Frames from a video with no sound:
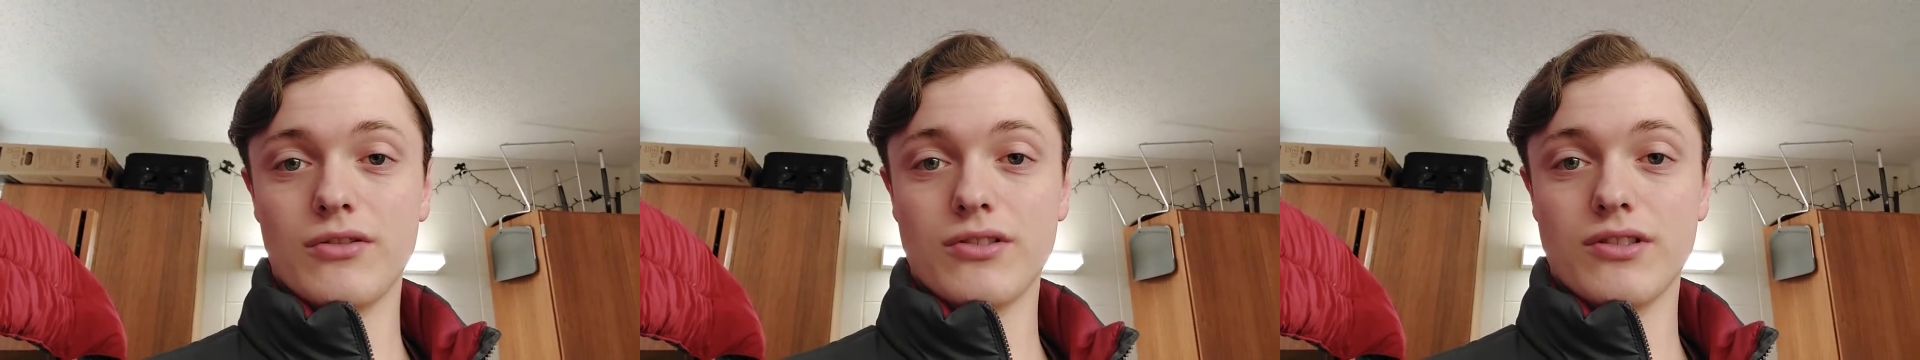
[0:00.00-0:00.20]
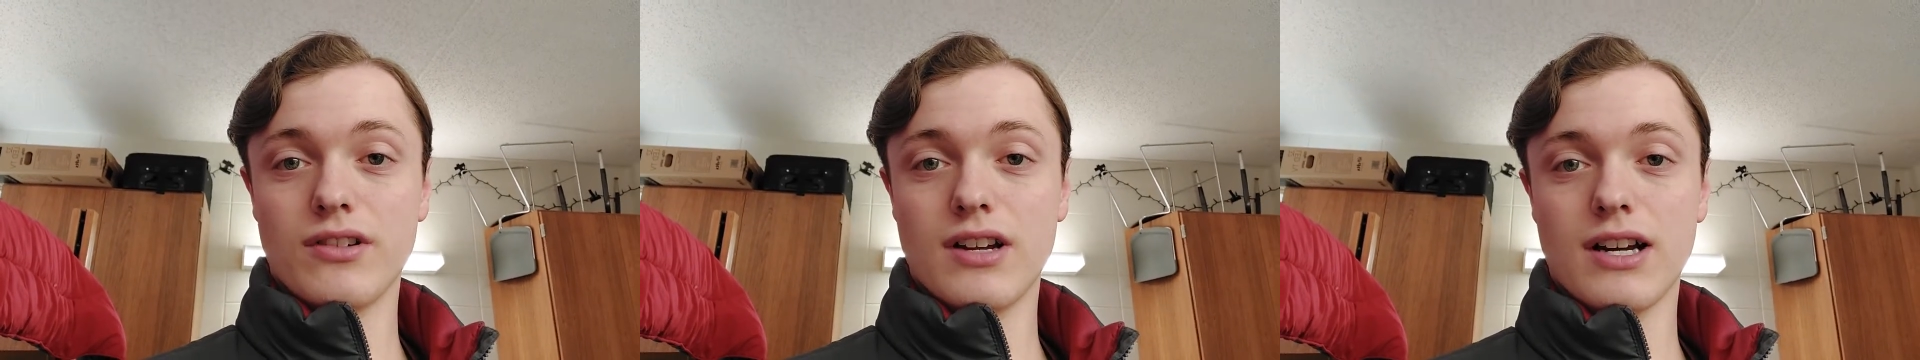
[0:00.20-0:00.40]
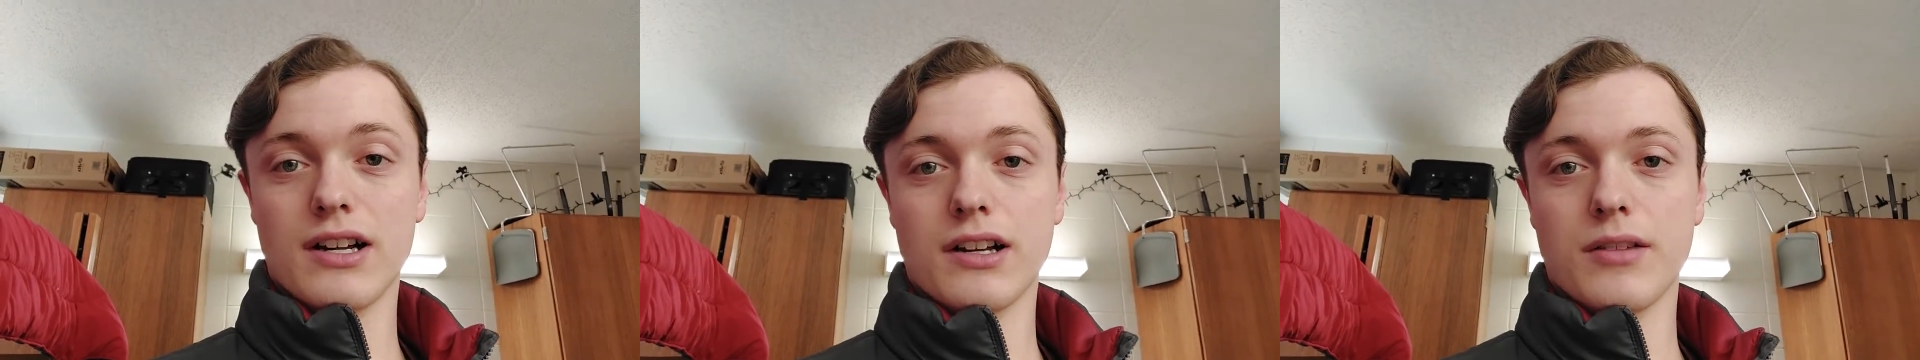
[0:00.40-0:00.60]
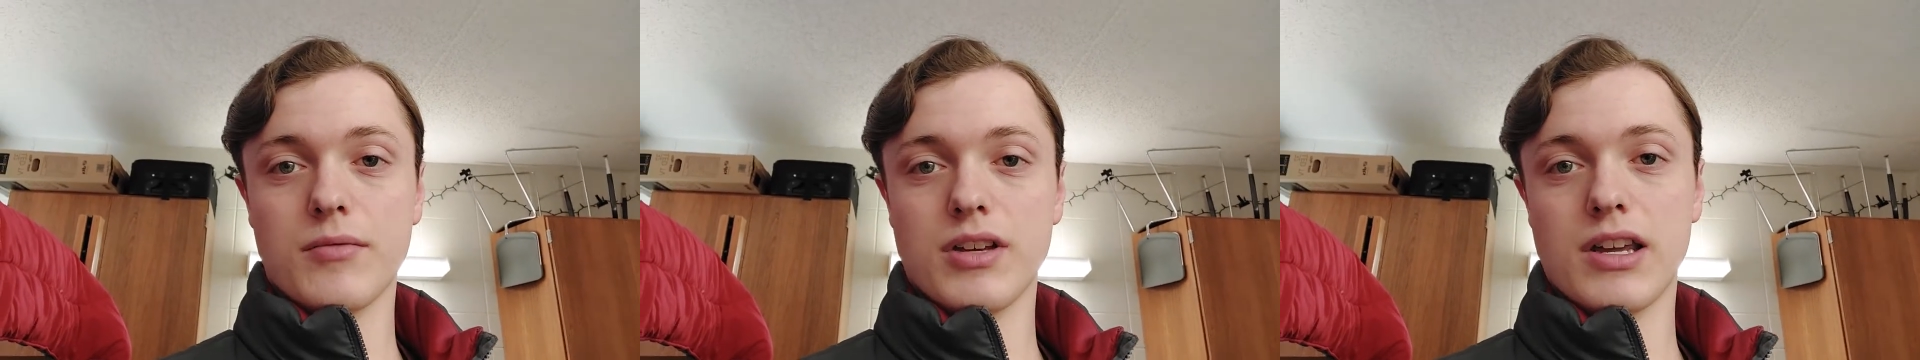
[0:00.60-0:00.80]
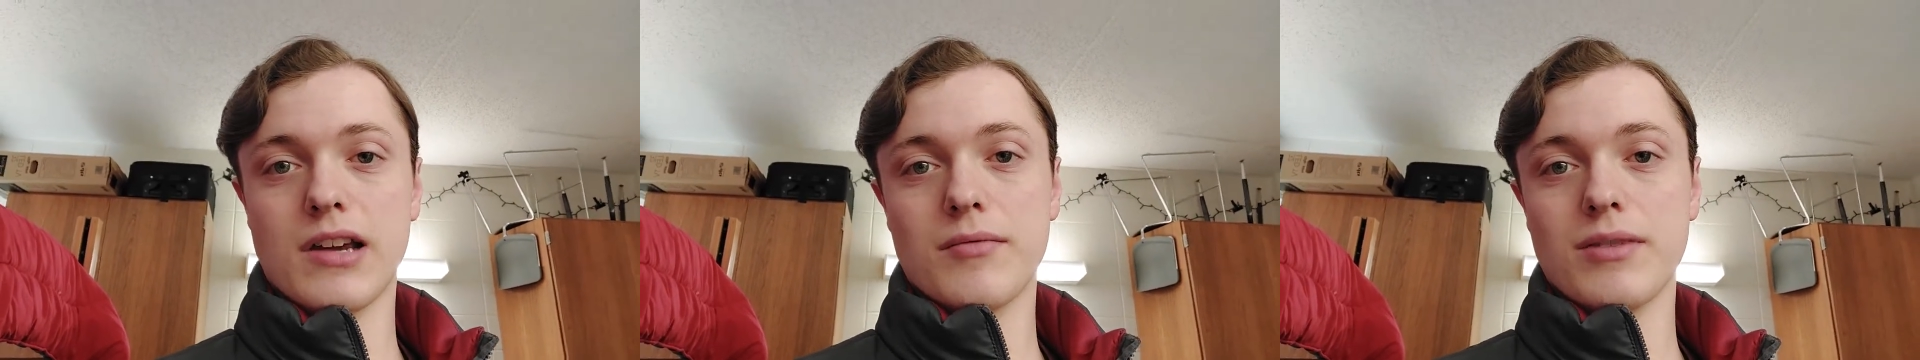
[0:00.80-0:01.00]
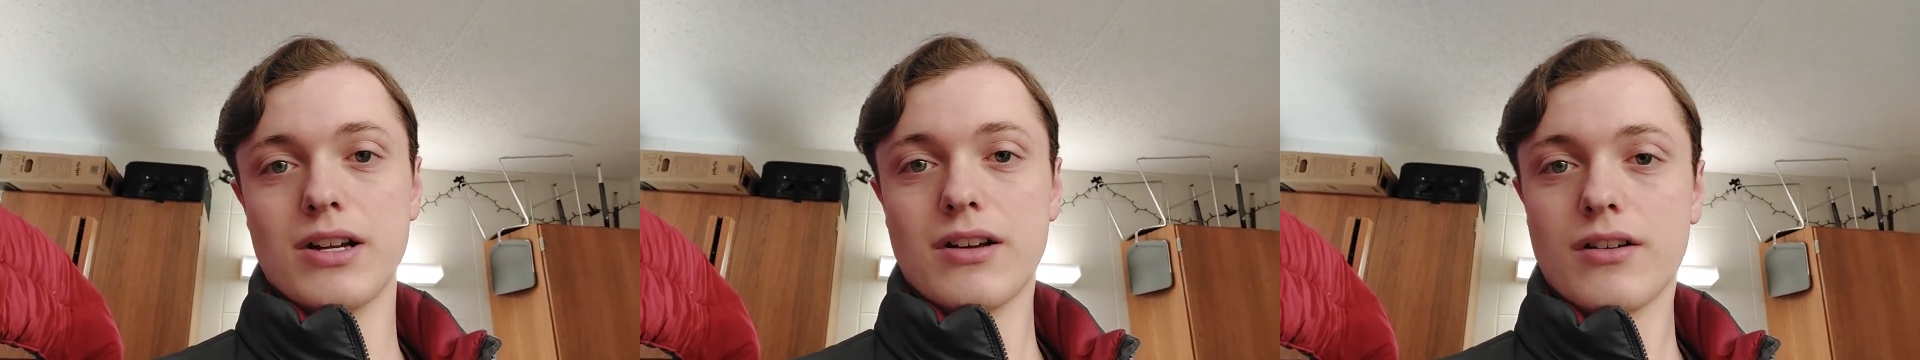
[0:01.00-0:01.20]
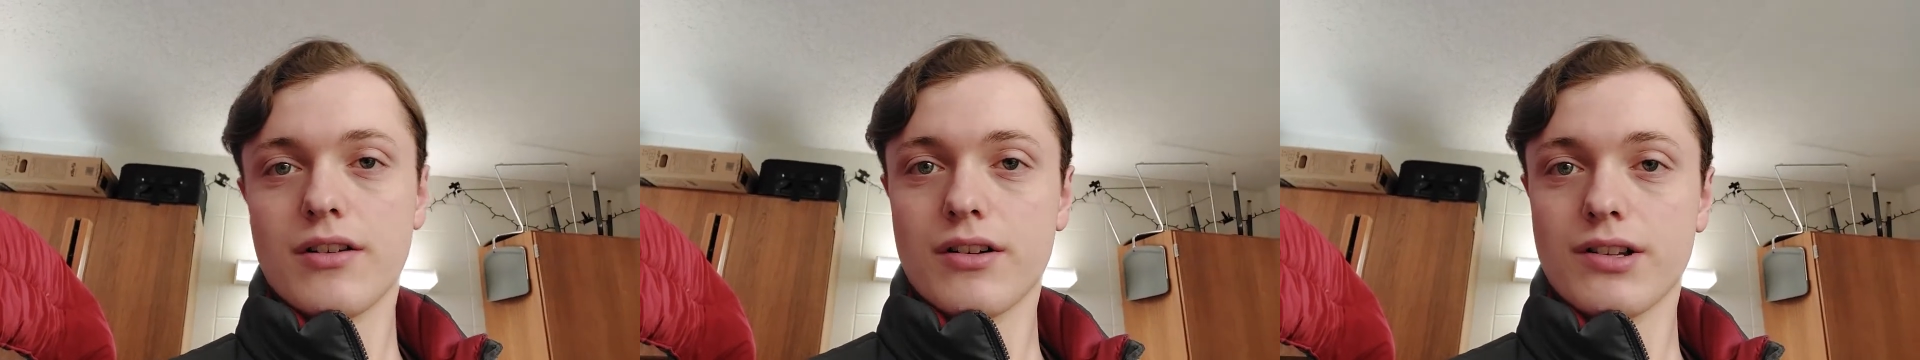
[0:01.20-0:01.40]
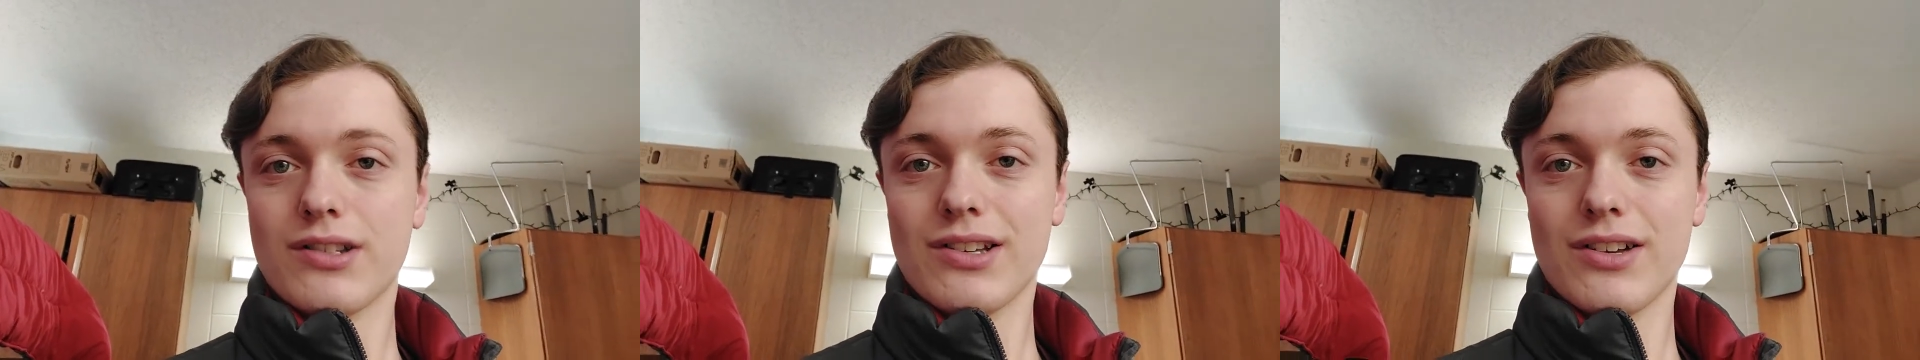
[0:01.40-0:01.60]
is not going to be coming out on its